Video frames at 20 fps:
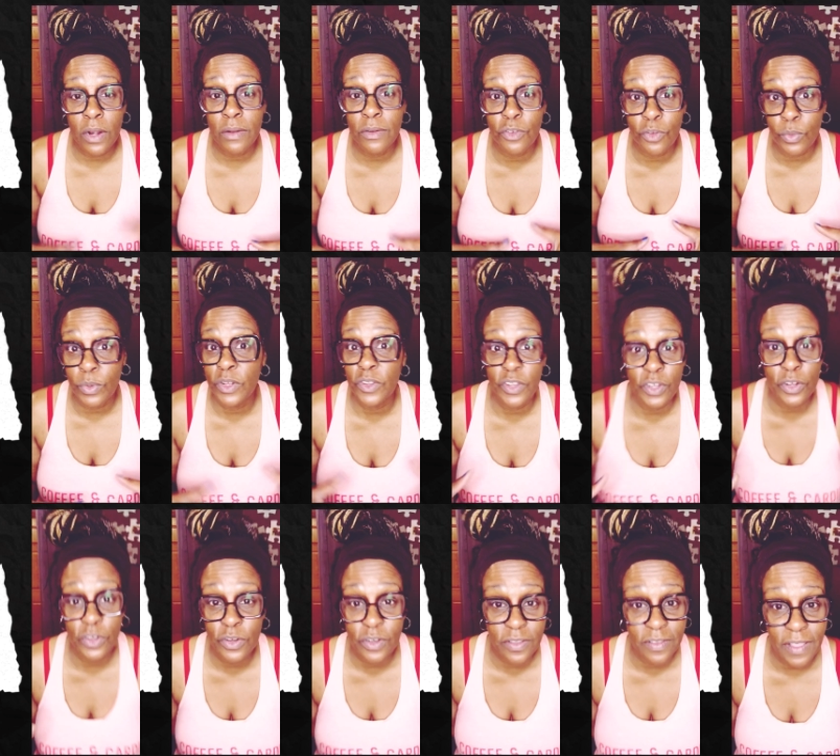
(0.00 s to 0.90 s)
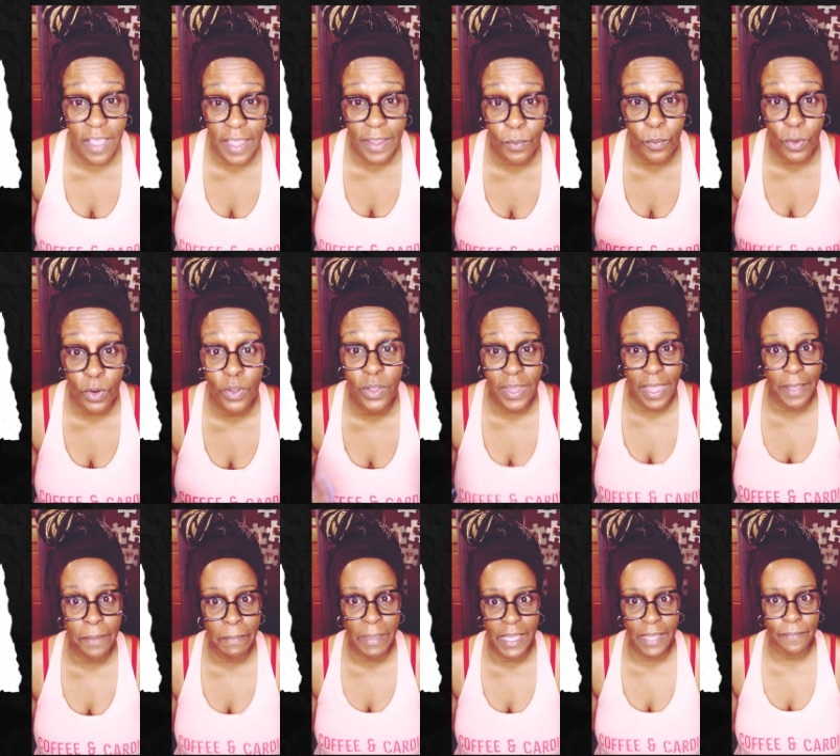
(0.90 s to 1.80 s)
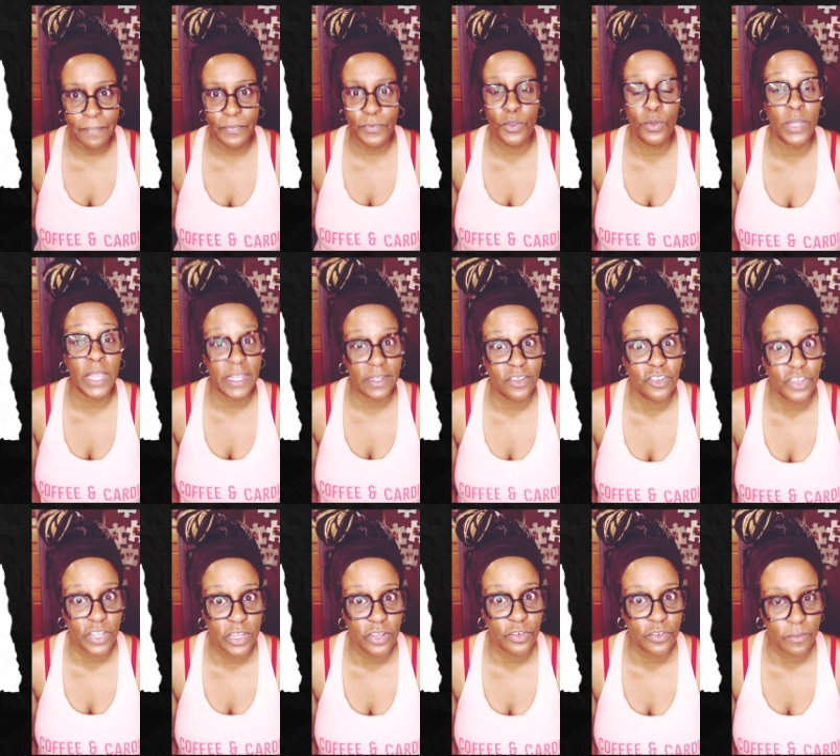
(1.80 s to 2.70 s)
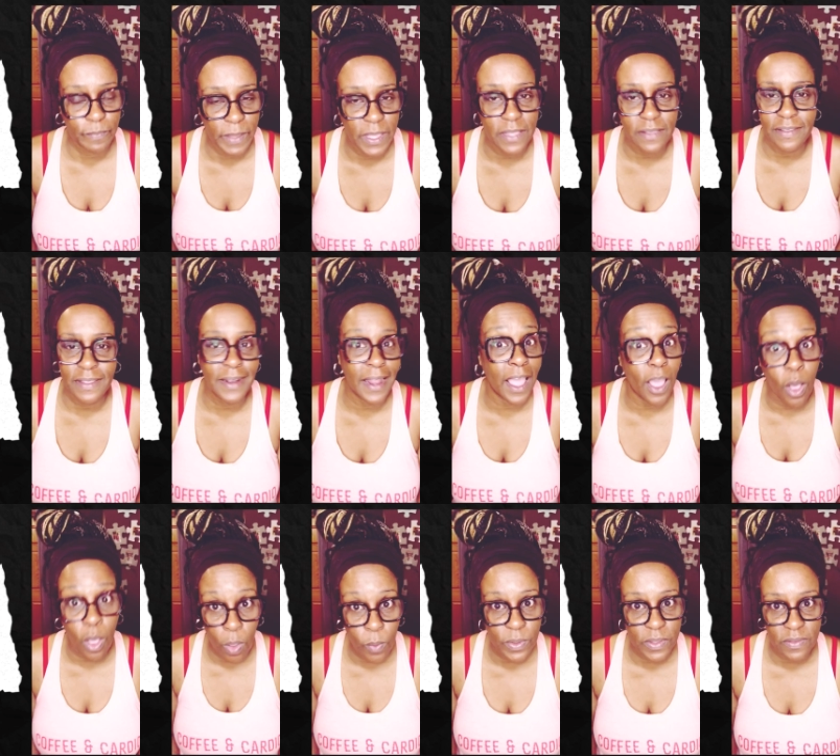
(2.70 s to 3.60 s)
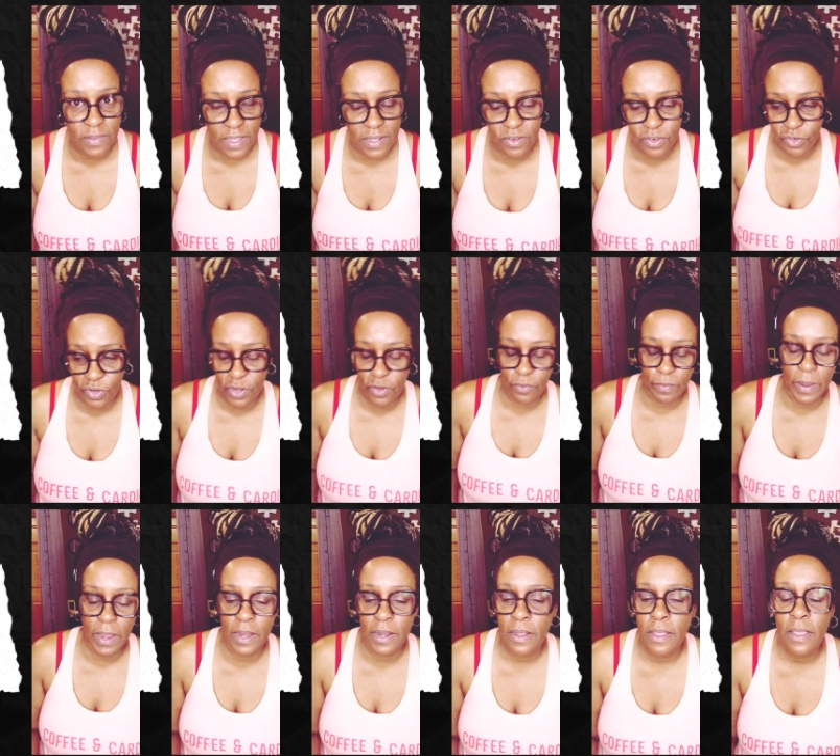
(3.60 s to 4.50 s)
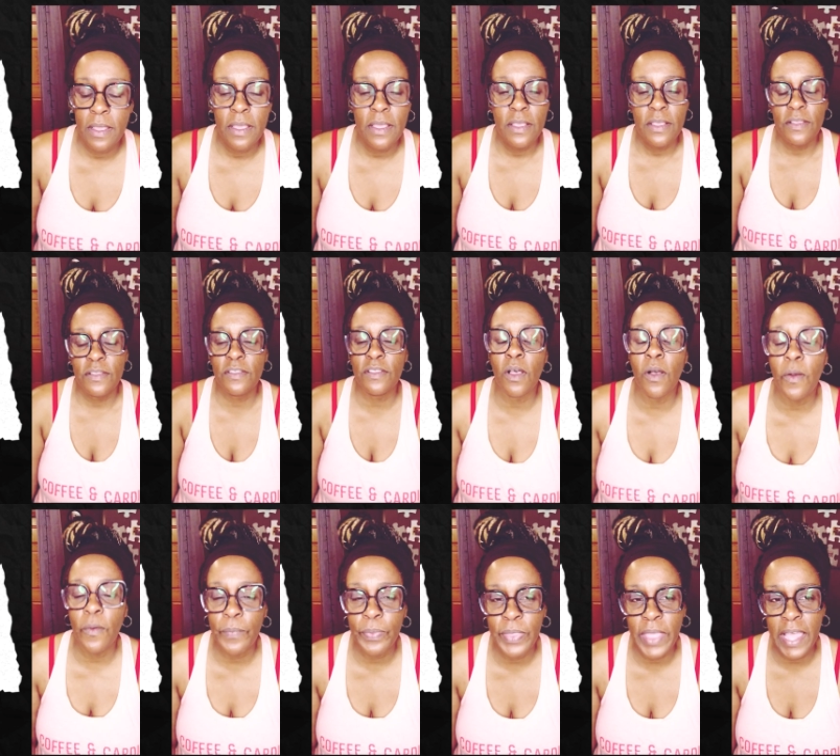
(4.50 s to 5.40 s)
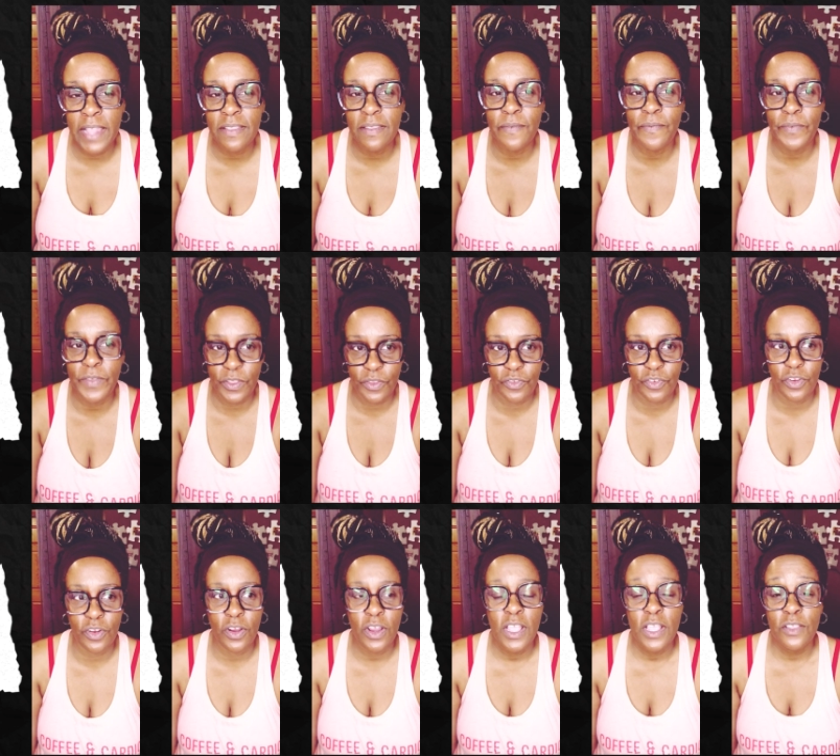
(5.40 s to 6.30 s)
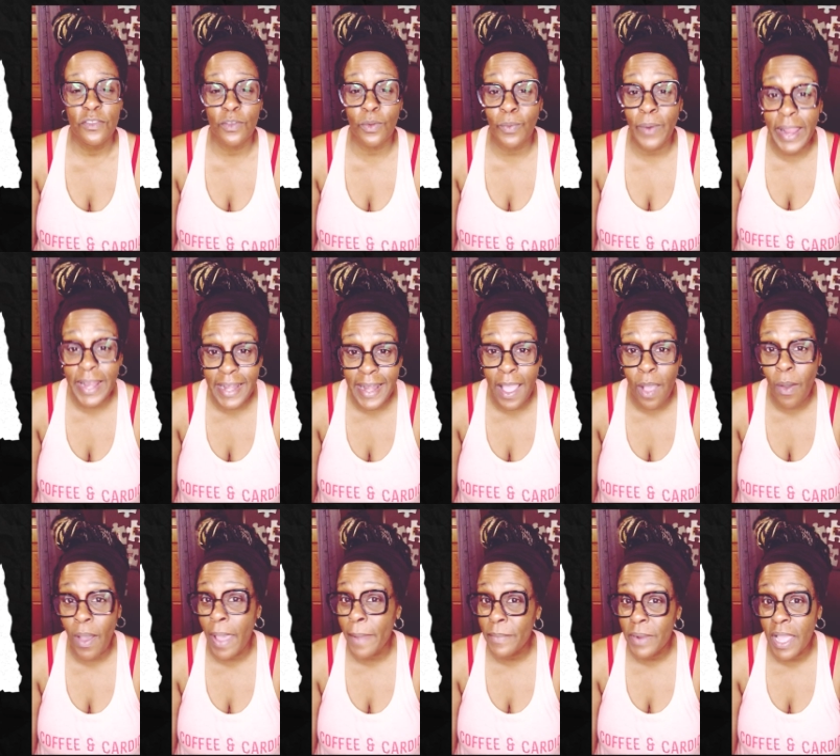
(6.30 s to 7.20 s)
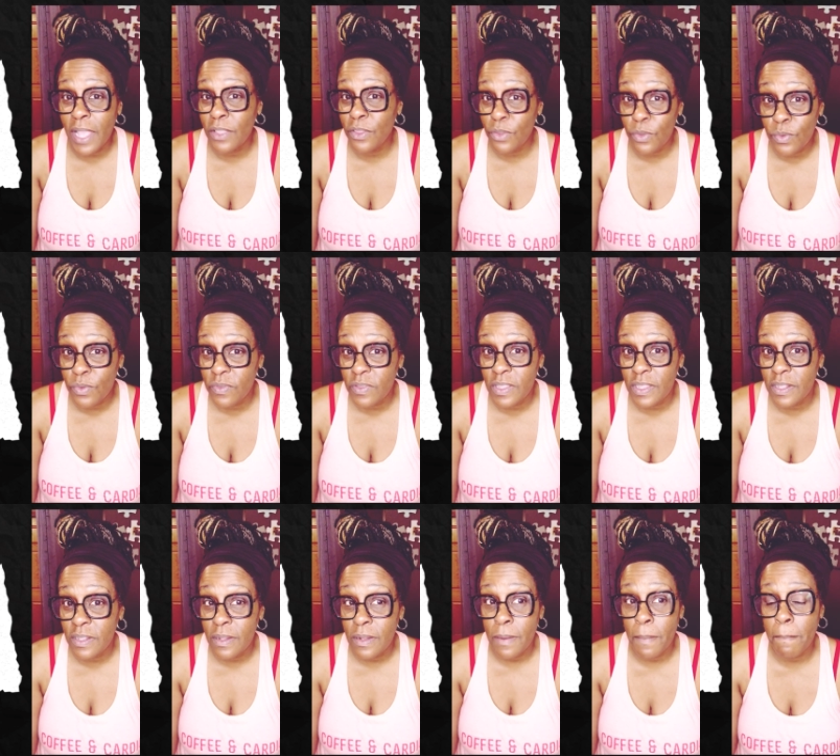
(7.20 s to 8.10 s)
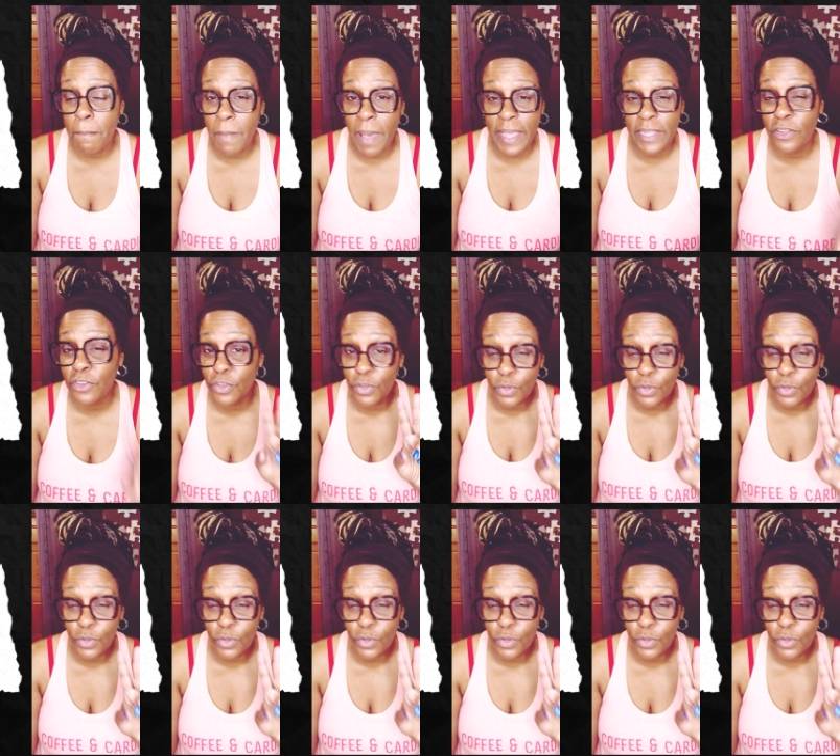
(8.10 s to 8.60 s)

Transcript: do interior design work like me. You like to change your space, and I always like to change mine. So that's a feature. So right now, I'm not using my